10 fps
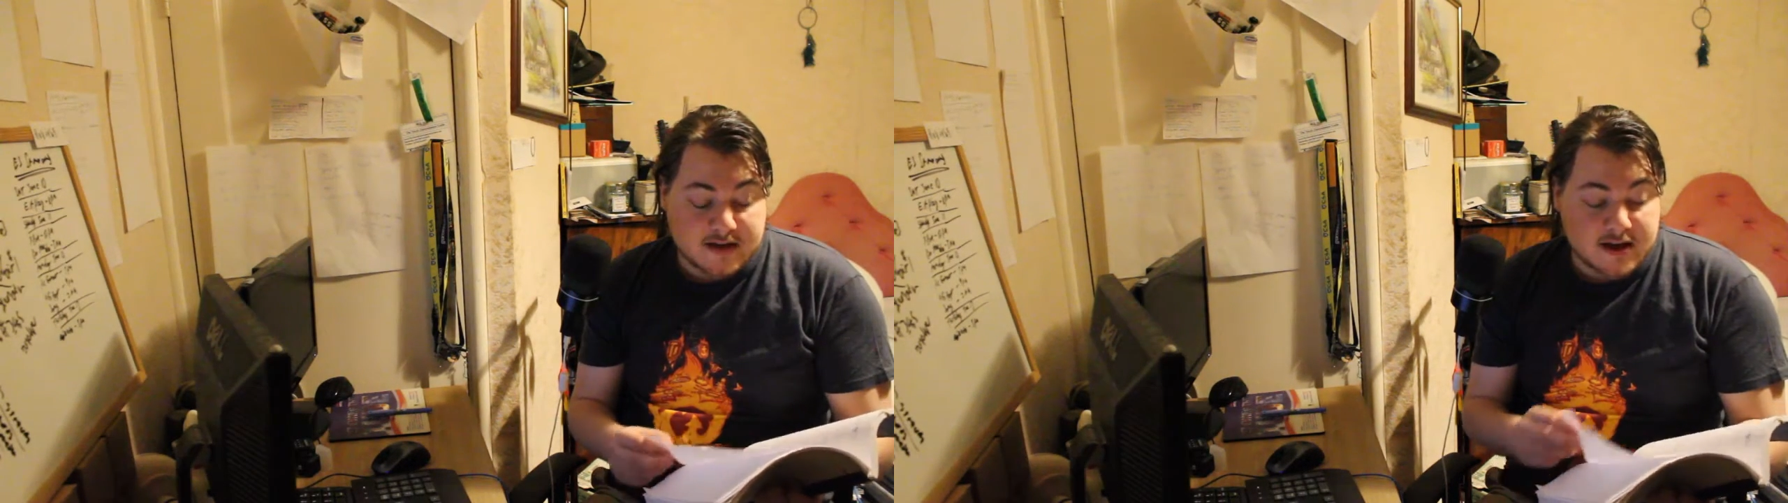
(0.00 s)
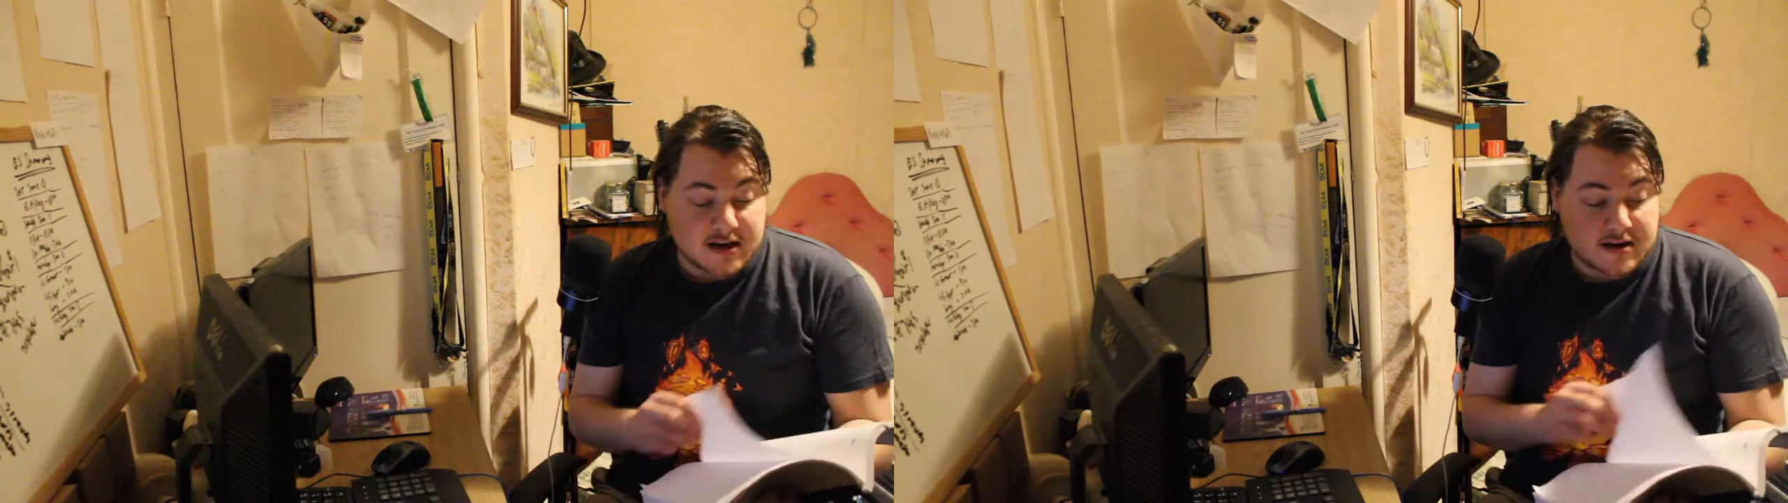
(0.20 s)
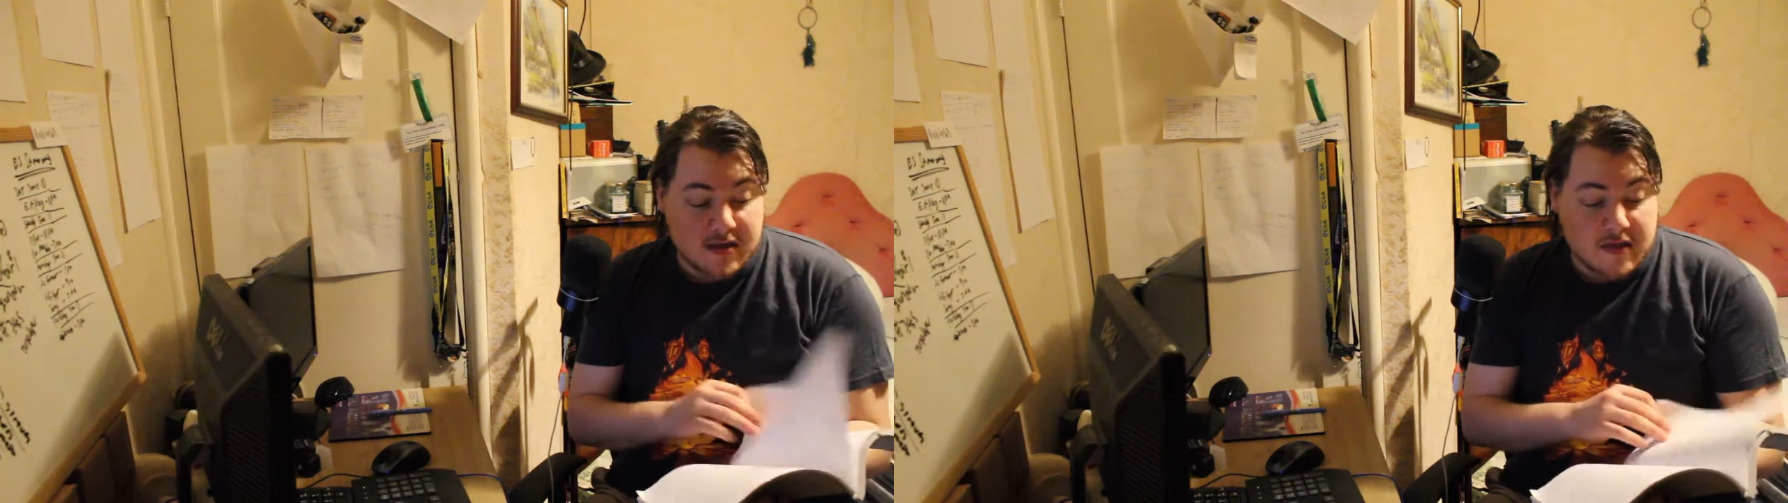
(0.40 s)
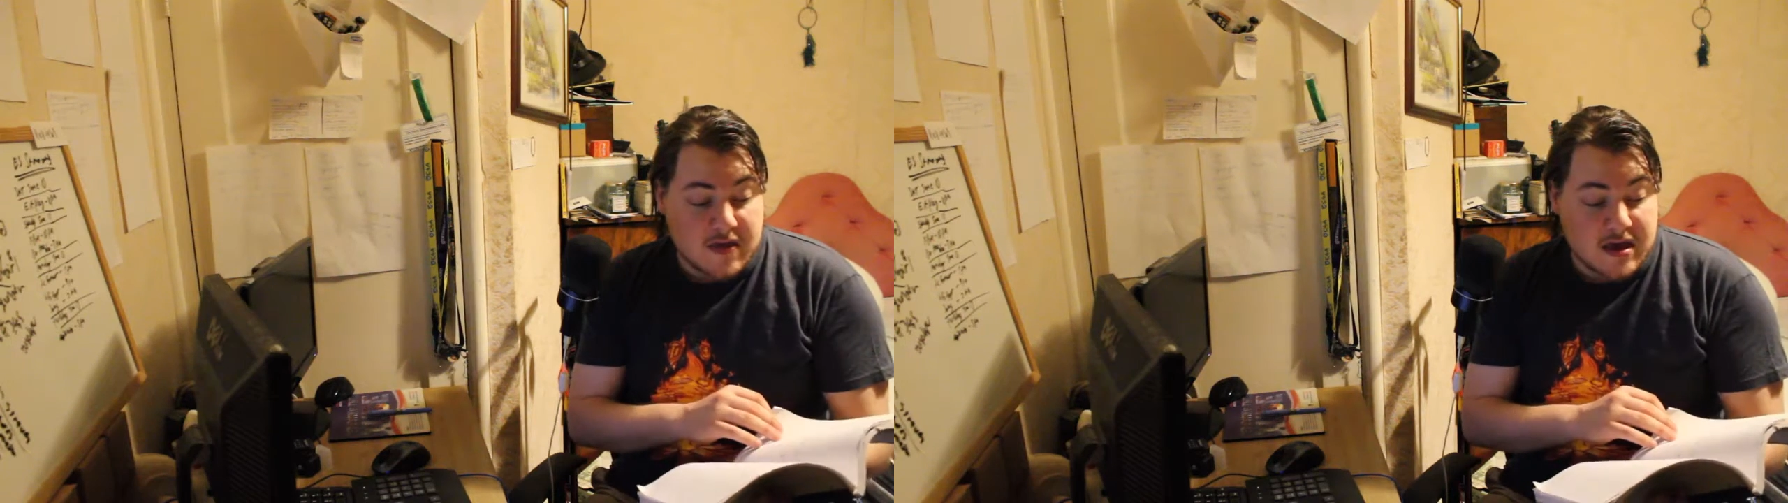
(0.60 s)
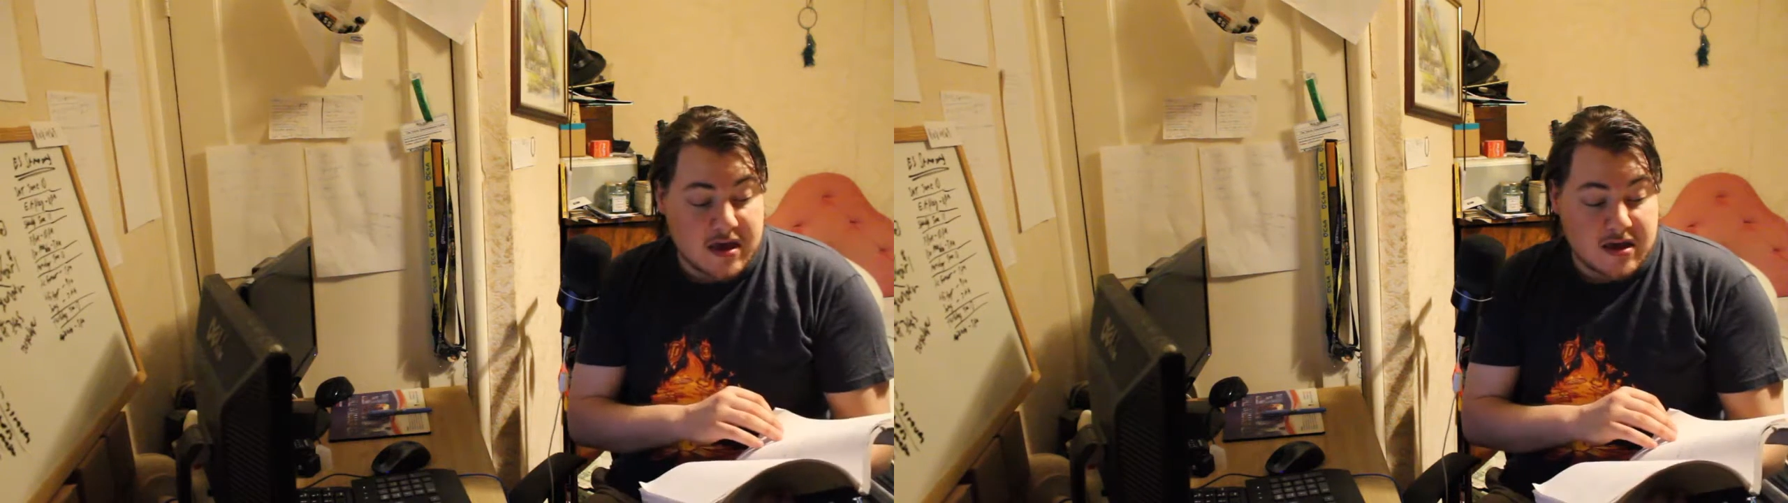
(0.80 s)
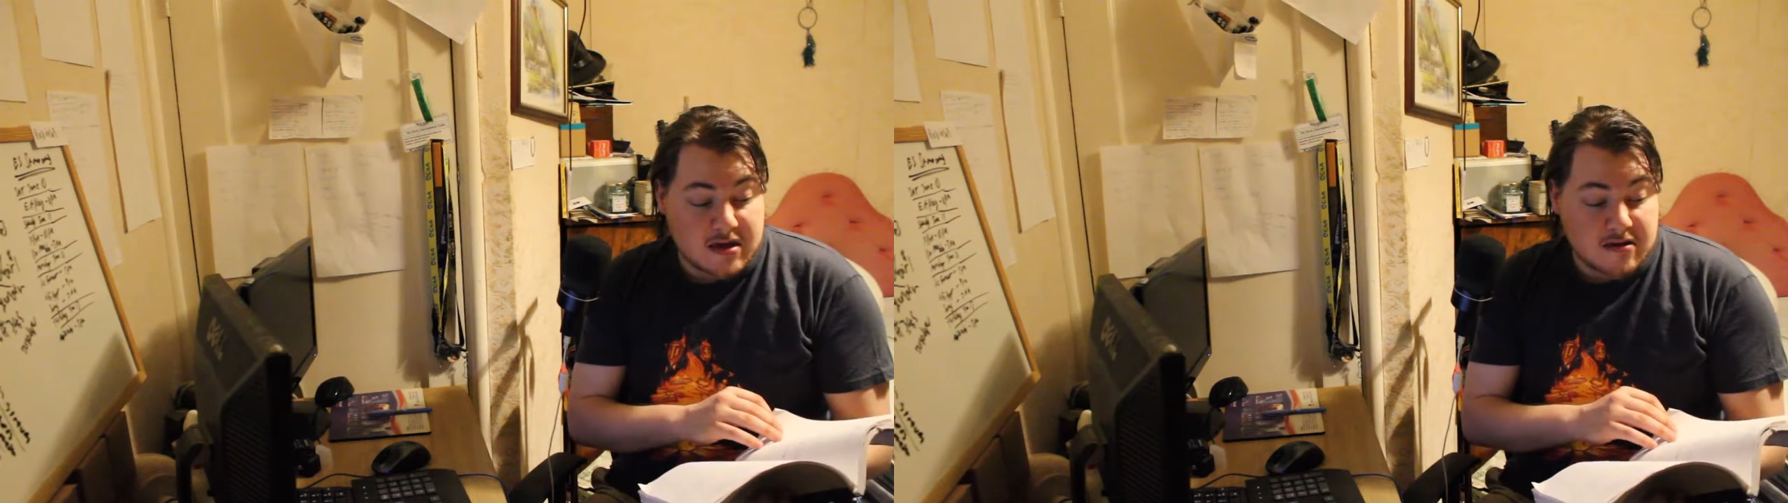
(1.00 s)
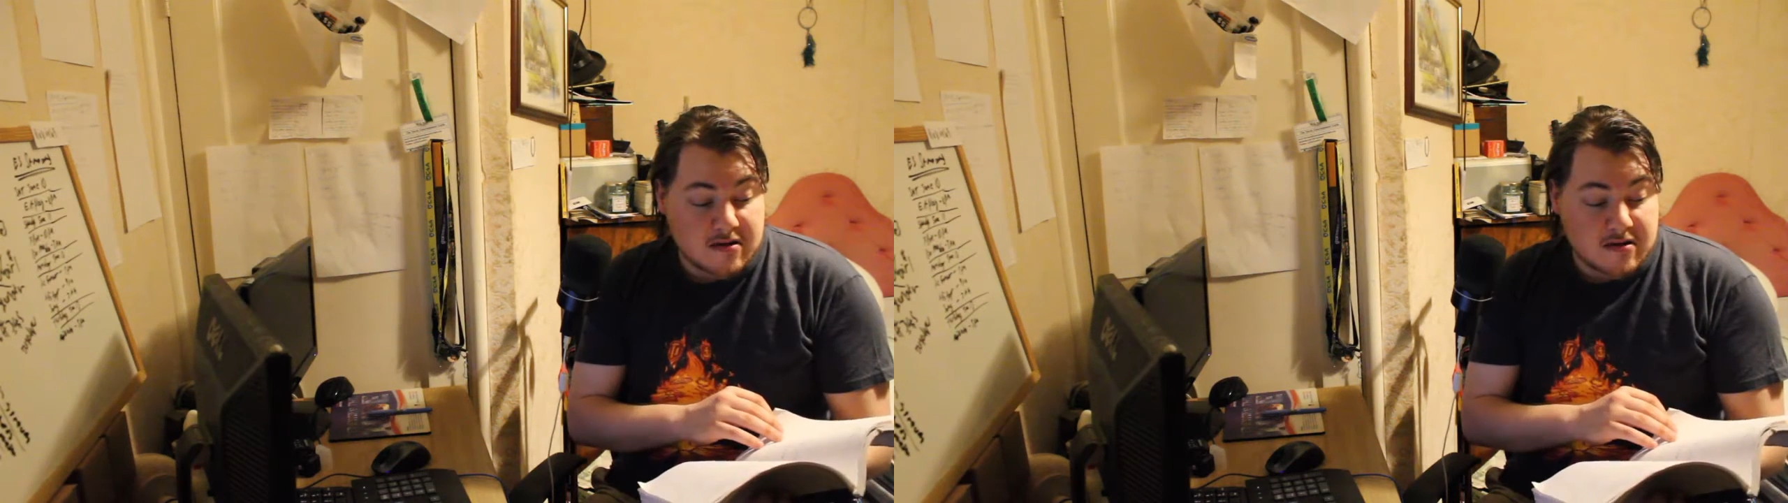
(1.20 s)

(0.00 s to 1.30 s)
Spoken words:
in the